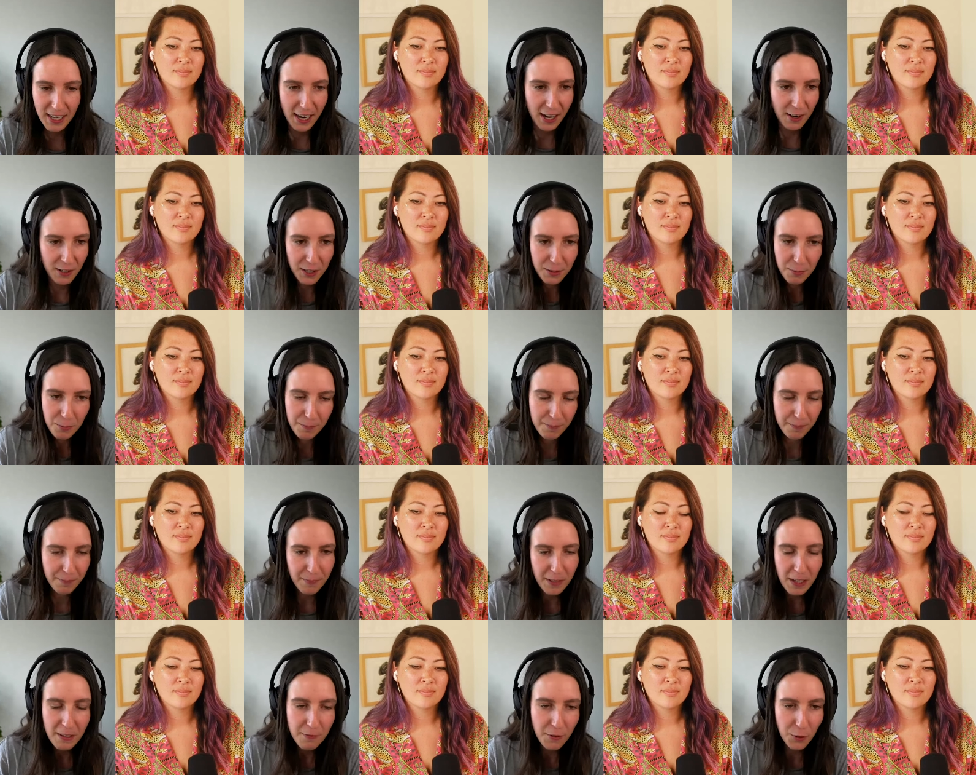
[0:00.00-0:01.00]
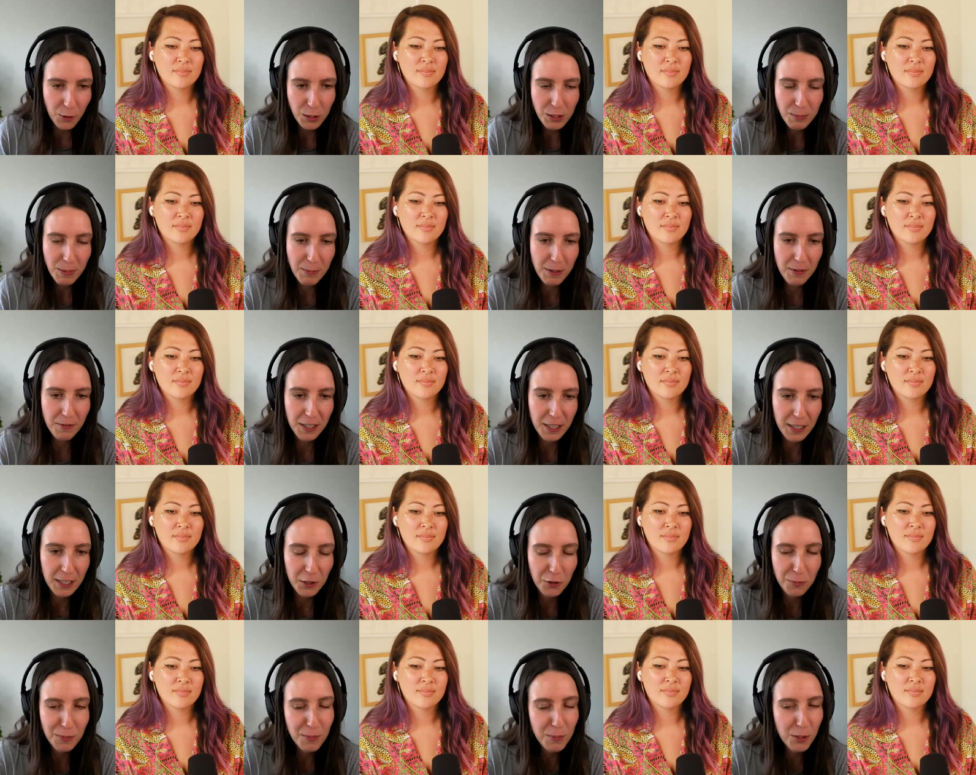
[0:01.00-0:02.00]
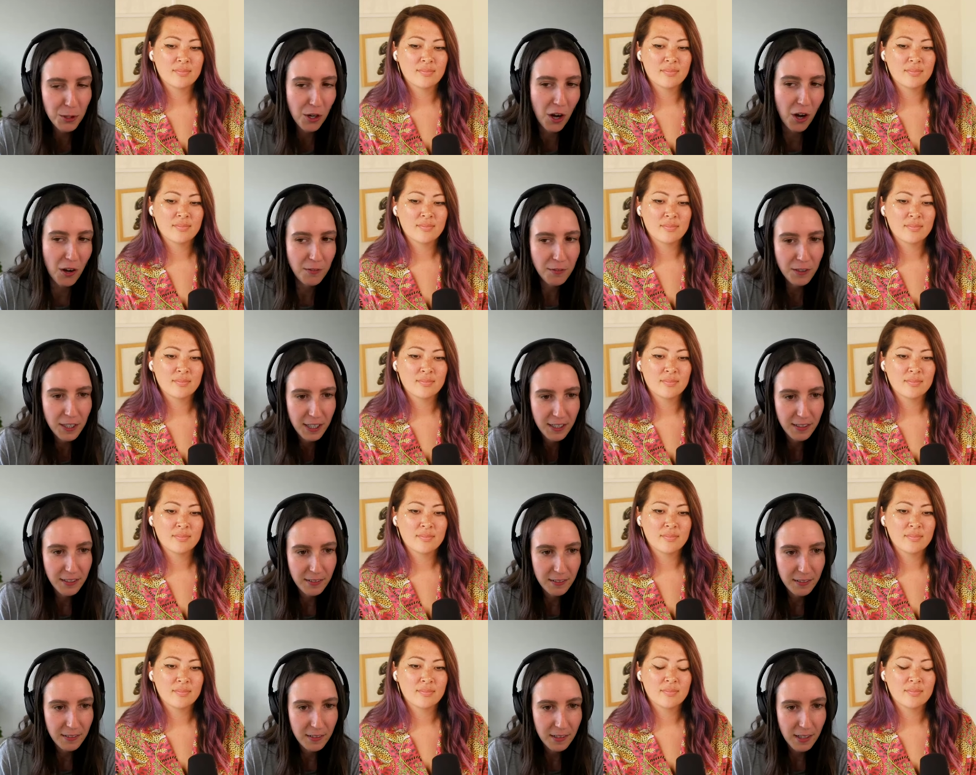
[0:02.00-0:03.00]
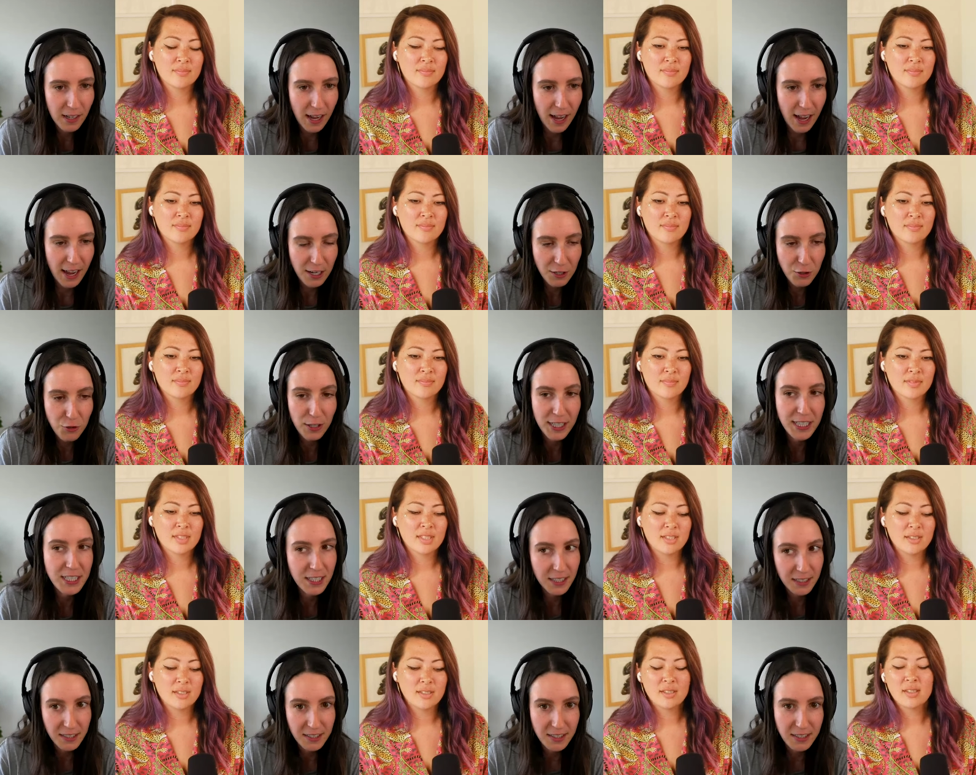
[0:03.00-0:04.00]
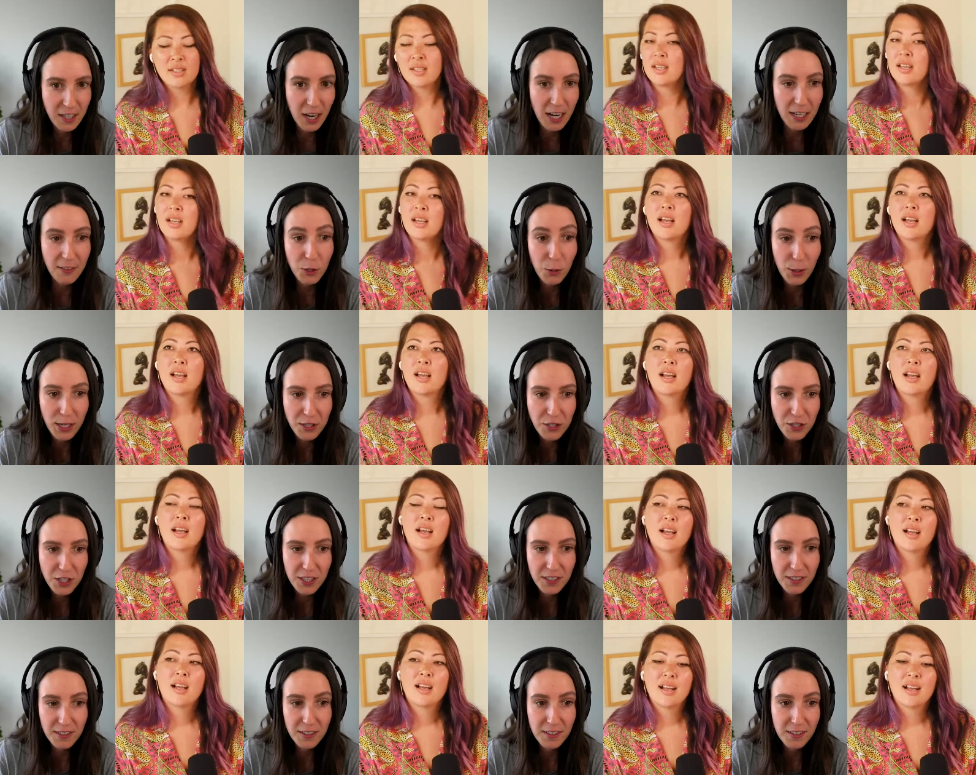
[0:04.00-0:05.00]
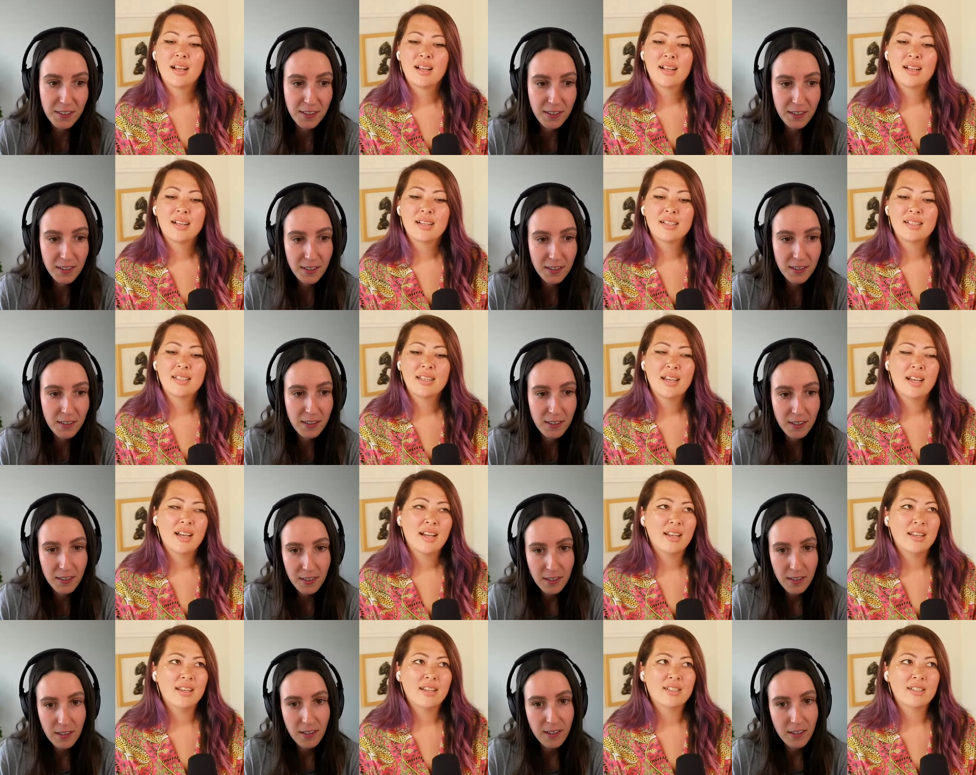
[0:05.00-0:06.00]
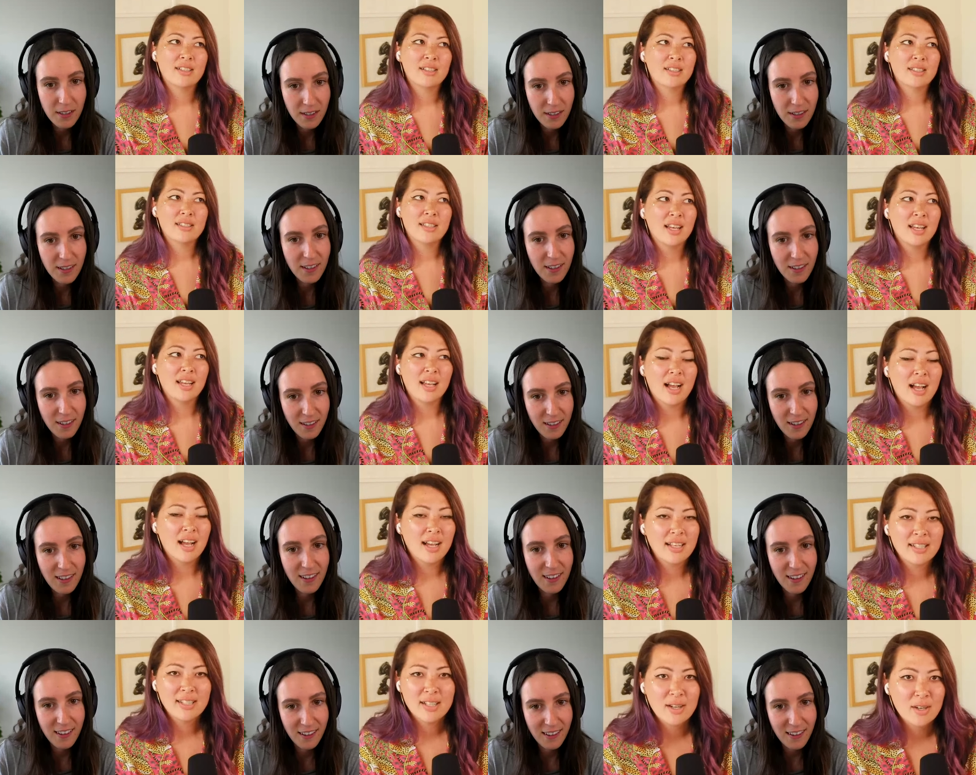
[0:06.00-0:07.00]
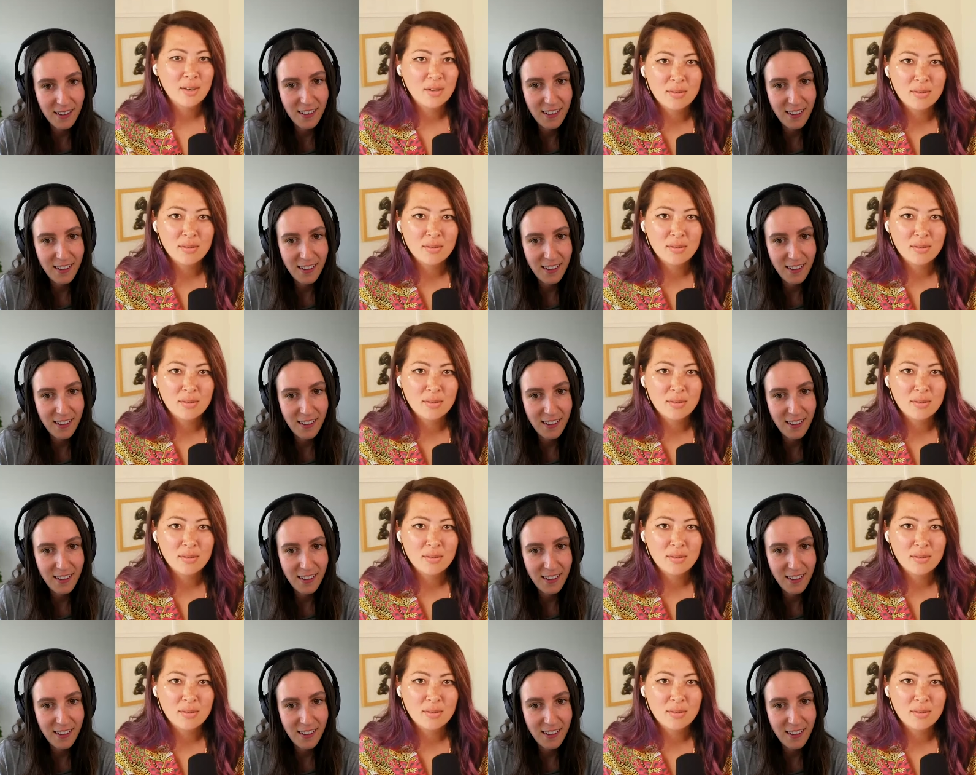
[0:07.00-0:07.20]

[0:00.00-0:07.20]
Speaker 1: how can folks maybe feel a little bit more confident uh, addressing this kind of question?
Speaker 2: yeah, you're just like, I don't